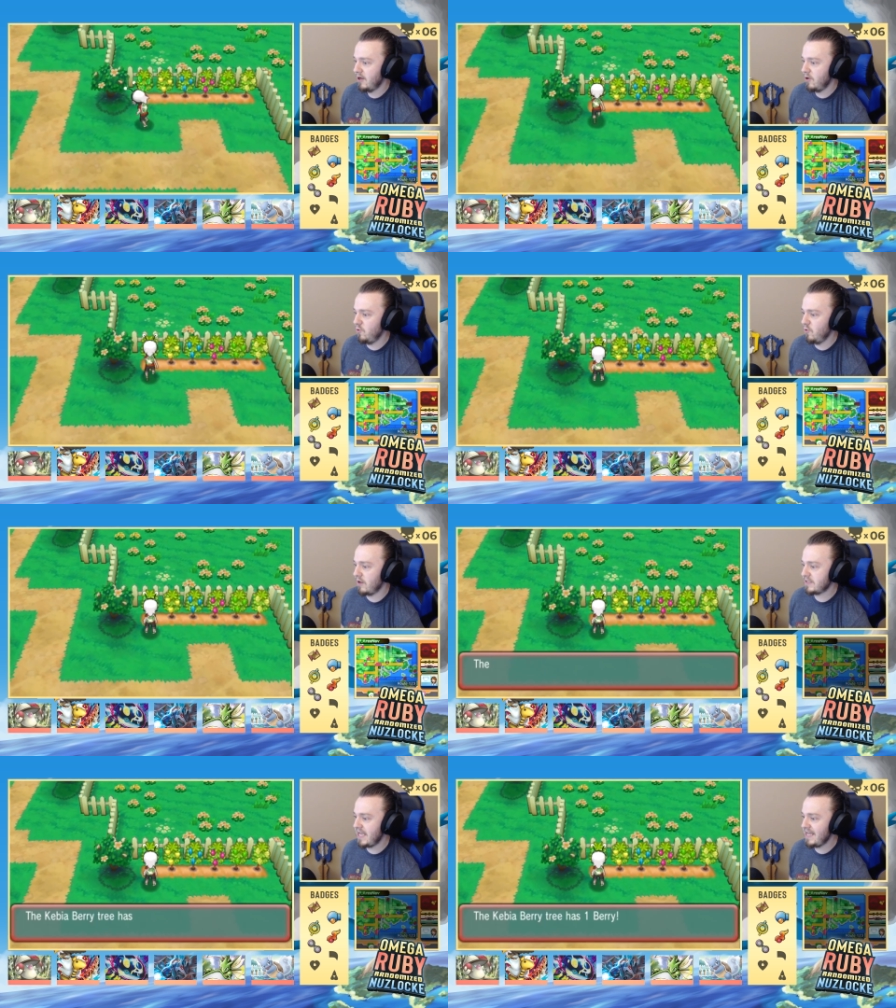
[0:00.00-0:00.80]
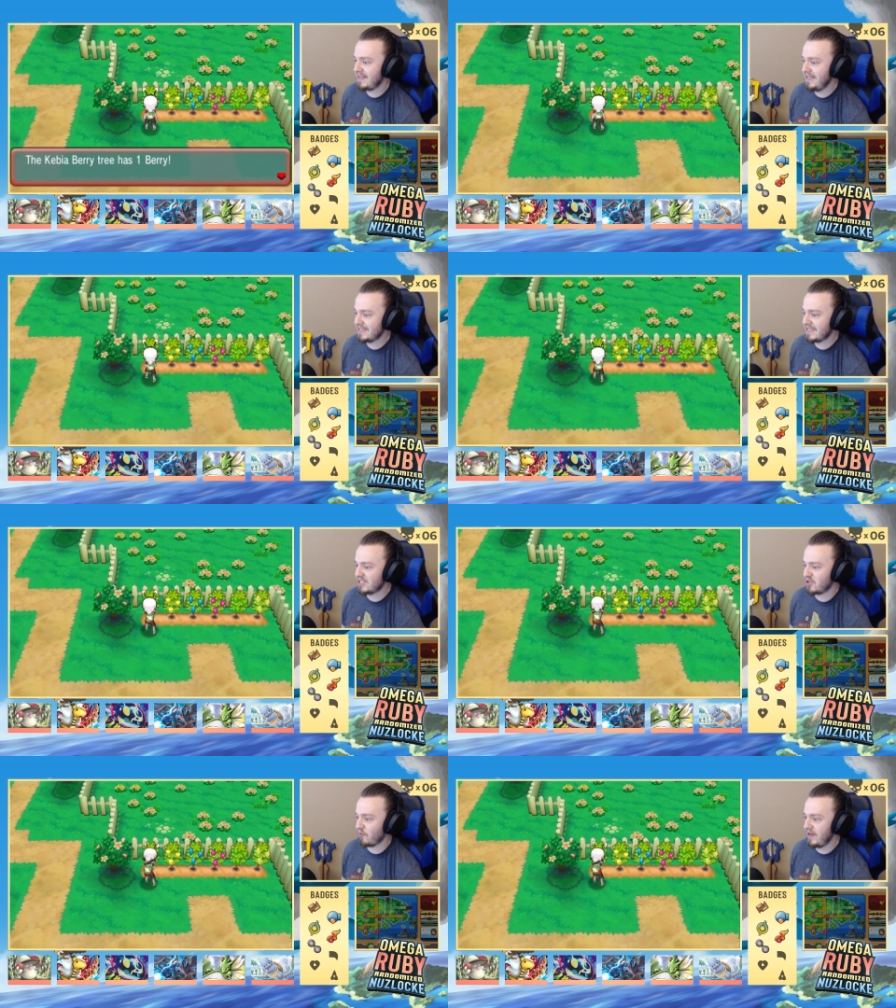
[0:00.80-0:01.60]
Ooh, I'll take these. This
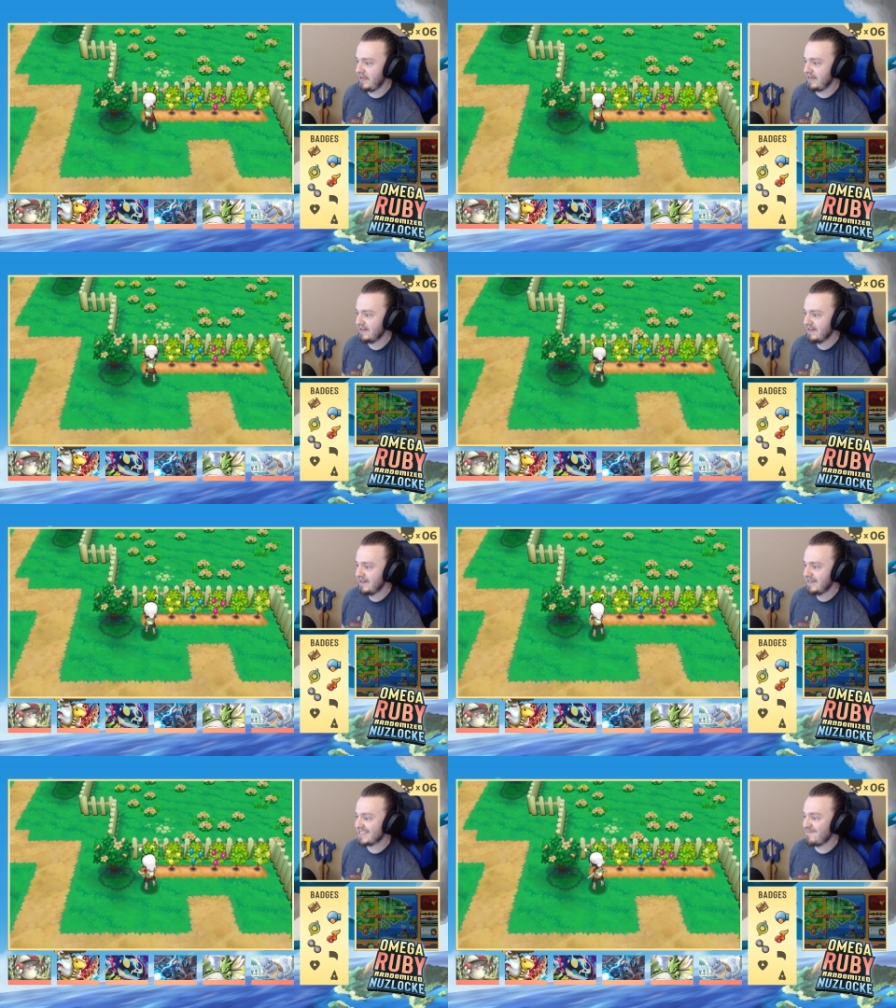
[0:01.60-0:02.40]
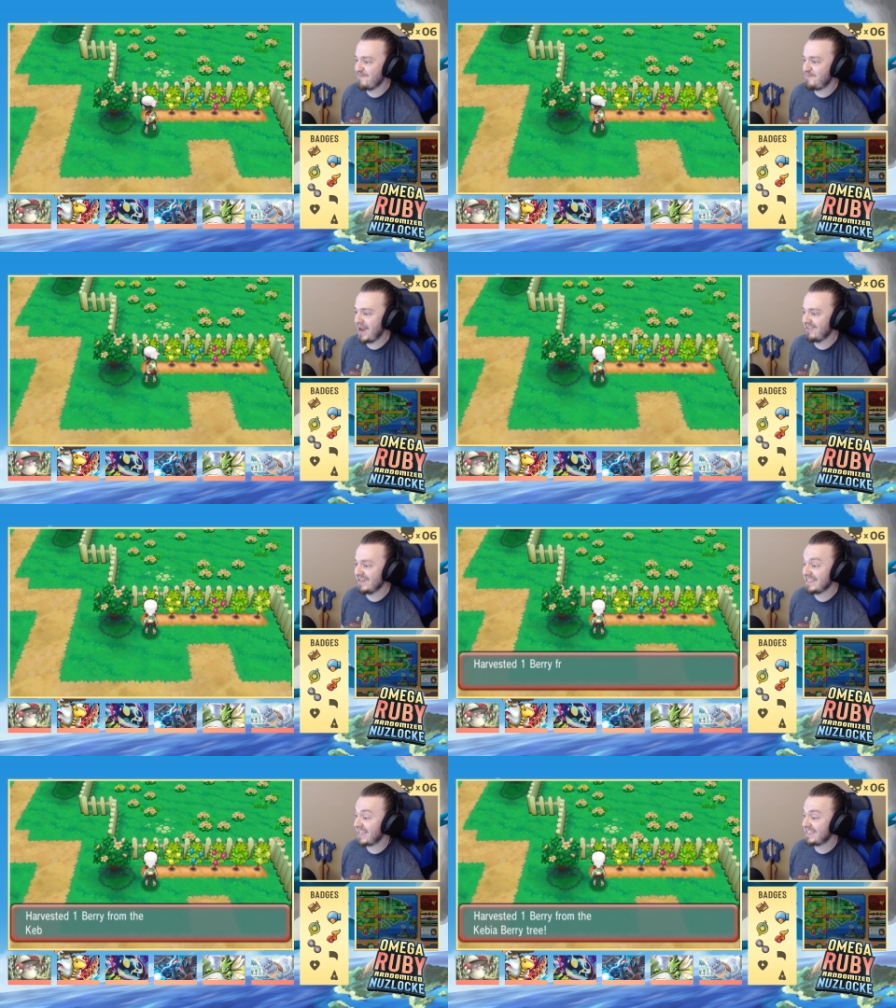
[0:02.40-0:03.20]
is great. Get some
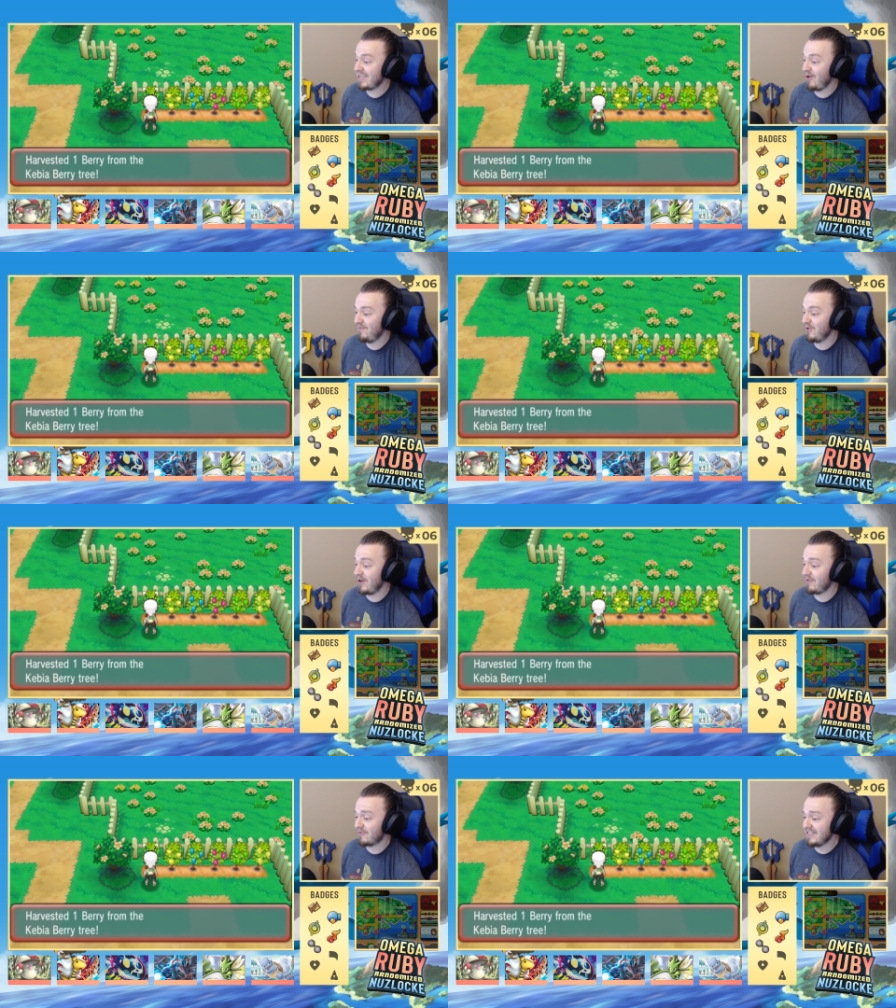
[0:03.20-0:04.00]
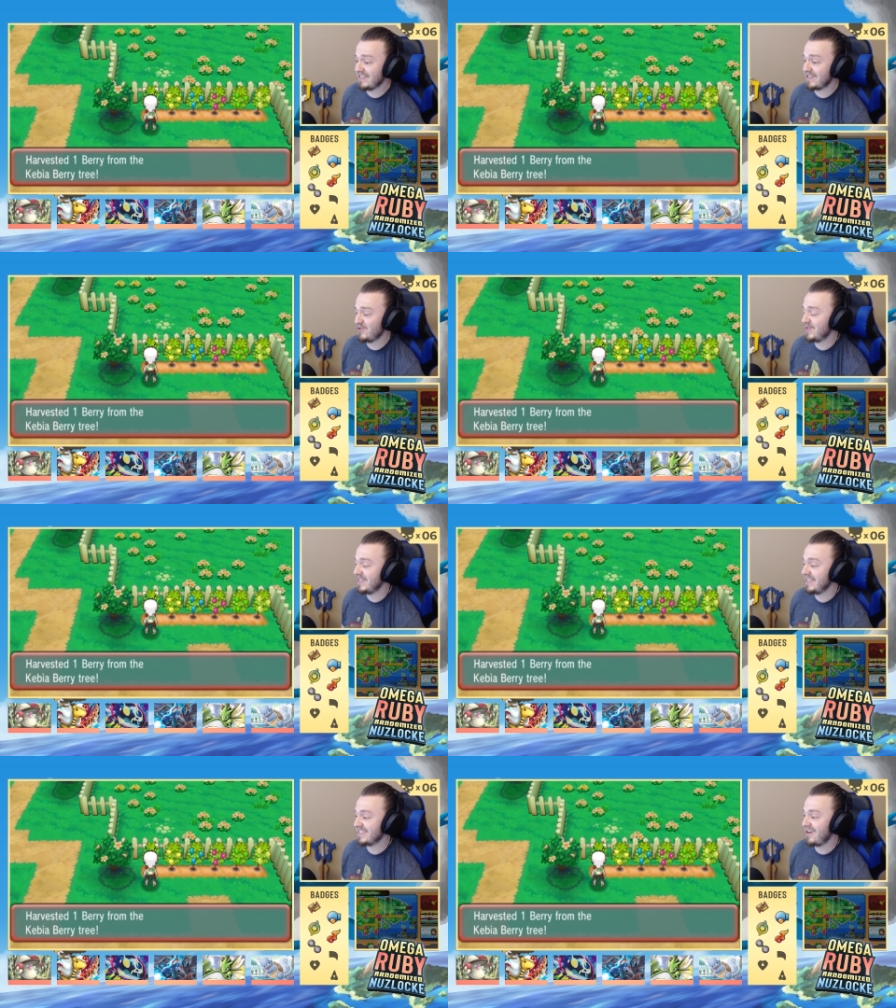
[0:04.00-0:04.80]
berries. That's helpful. I really could do with
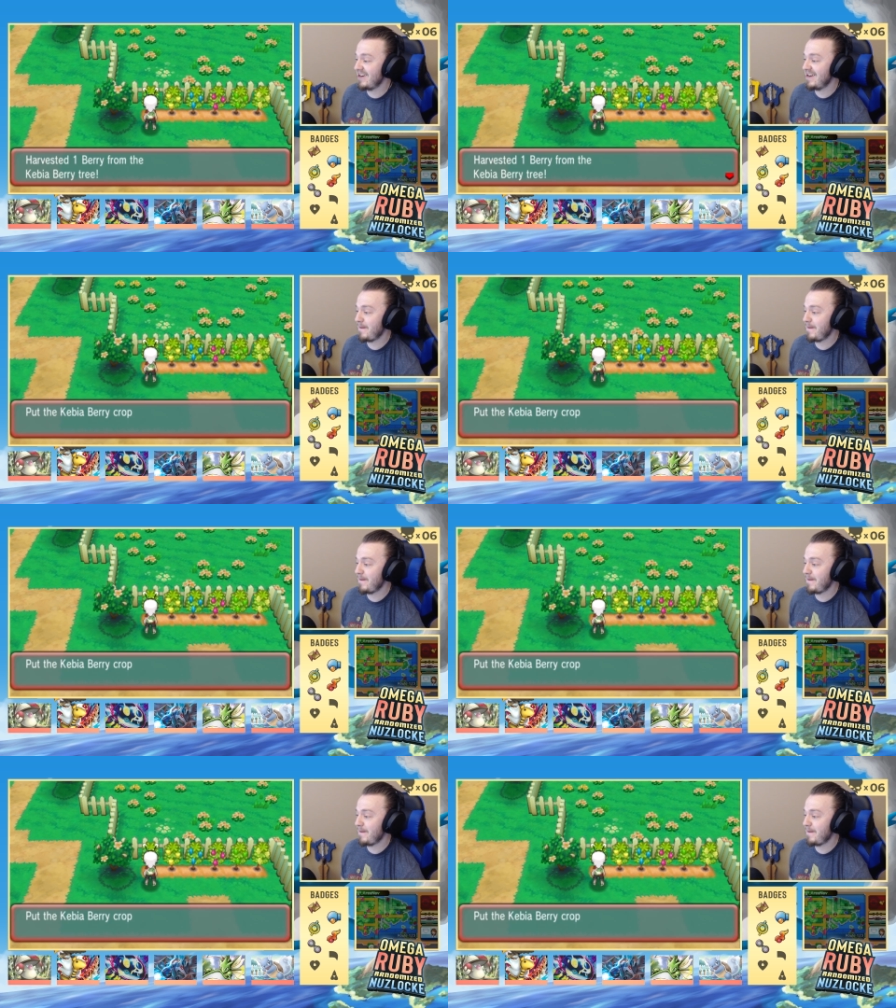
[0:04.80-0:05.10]
these. All right.